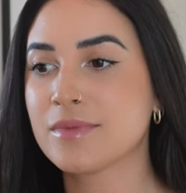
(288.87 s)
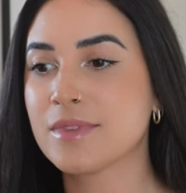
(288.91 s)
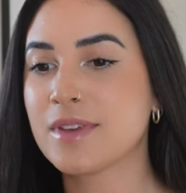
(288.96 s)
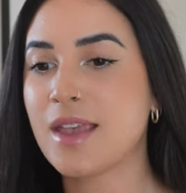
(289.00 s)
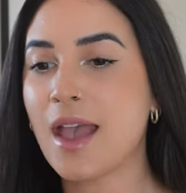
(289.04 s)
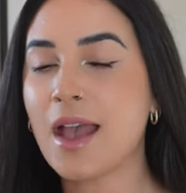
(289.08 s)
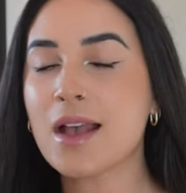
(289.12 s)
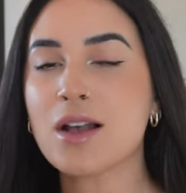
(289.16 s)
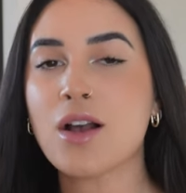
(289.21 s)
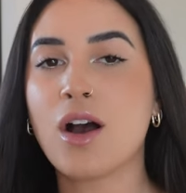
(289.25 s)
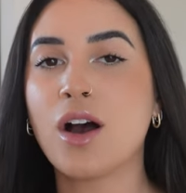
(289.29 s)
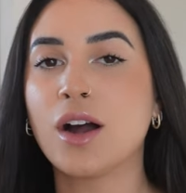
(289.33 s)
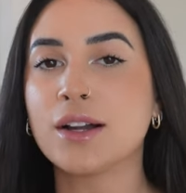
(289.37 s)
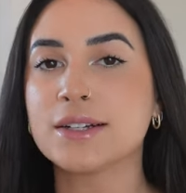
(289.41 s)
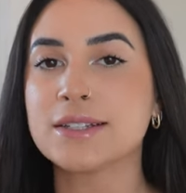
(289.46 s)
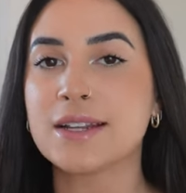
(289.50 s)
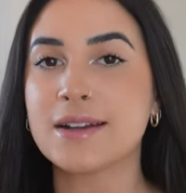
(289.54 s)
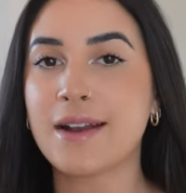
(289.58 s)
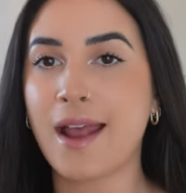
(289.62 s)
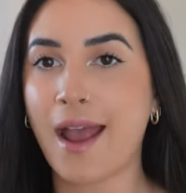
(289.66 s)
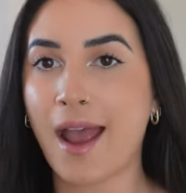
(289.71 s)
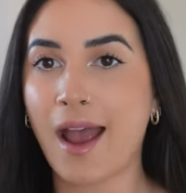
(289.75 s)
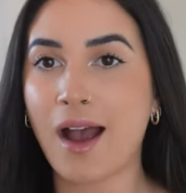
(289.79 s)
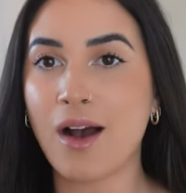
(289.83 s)
get
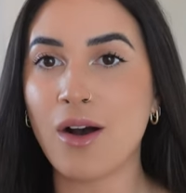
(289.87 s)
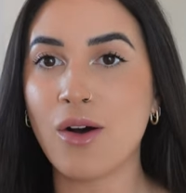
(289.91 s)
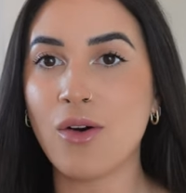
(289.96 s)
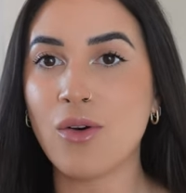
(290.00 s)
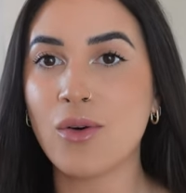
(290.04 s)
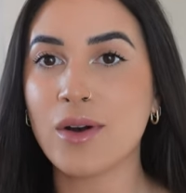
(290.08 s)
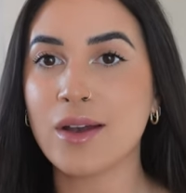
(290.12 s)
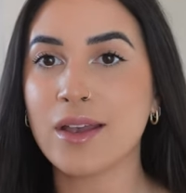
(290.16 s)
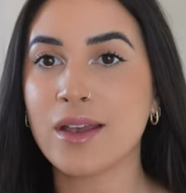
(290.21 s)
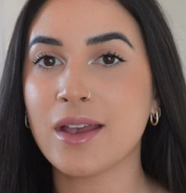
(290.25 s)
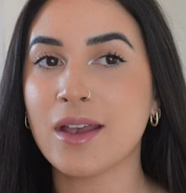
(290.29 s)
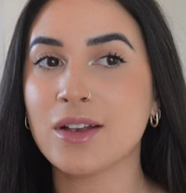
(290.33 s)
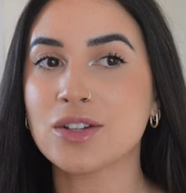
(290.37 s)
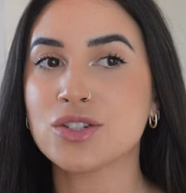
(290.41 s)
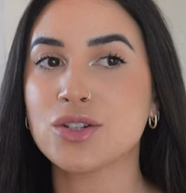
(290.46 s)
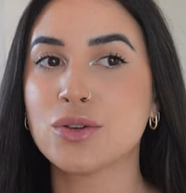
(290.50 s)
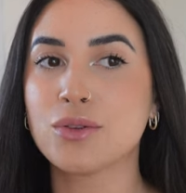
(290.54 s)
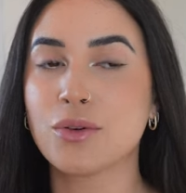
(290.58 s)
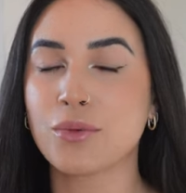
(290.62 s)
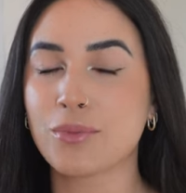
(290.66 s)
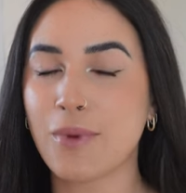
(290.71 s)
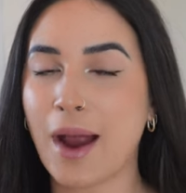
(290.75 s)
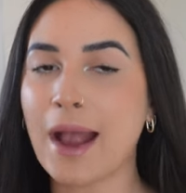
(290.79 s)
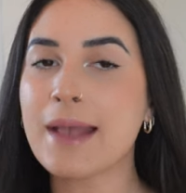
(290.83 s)
content out
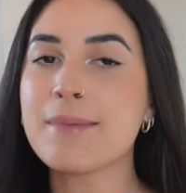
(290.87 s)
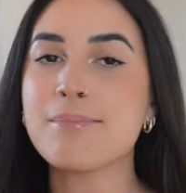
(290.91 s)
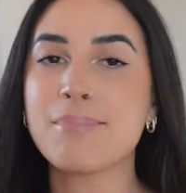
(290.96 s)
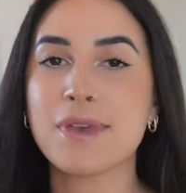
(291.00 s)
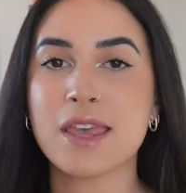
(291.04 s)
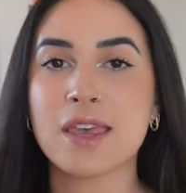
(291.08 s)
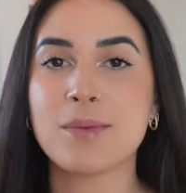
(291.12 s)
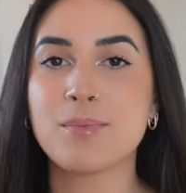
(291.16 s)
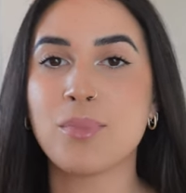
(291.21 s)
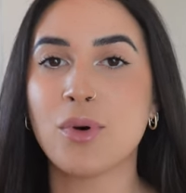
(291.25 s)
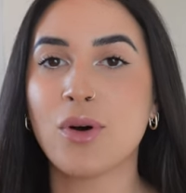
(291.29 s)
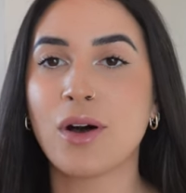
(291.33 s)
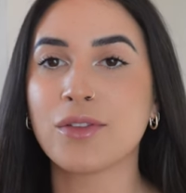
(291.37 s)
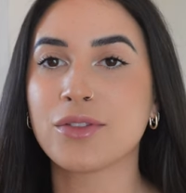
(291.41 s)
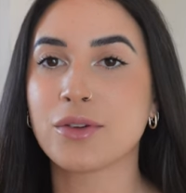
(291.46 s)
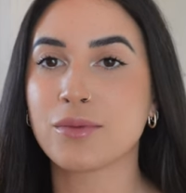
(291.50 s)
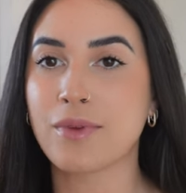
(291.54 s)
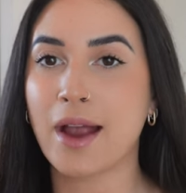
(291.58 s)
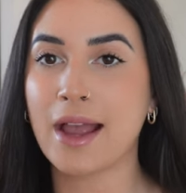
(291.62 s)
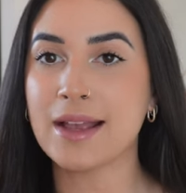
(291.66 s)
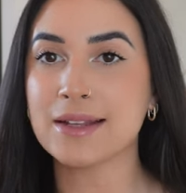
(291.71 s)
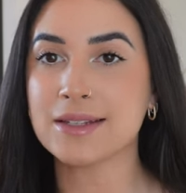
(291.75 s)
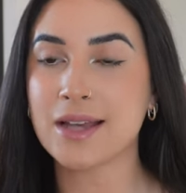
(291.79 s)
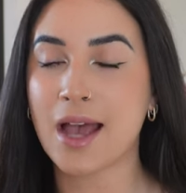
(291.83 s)
to the right people at the
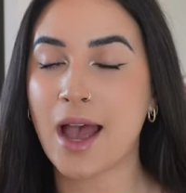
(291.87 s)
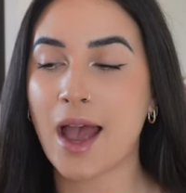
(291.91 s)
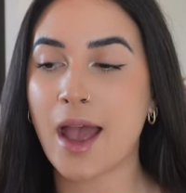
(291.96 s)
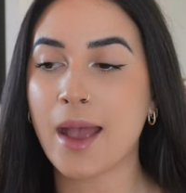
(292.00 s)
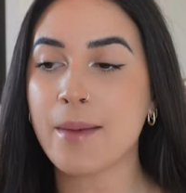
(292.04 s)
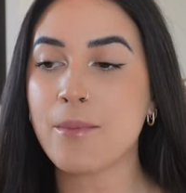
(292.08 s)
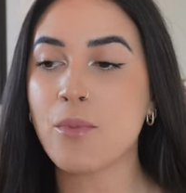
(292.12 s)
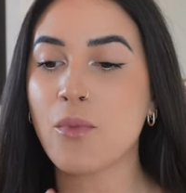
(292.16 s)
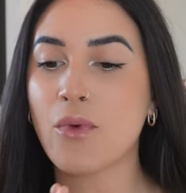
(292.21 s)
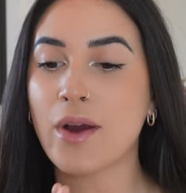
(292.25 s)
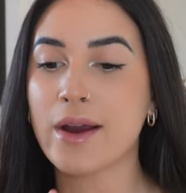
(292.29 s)
right time.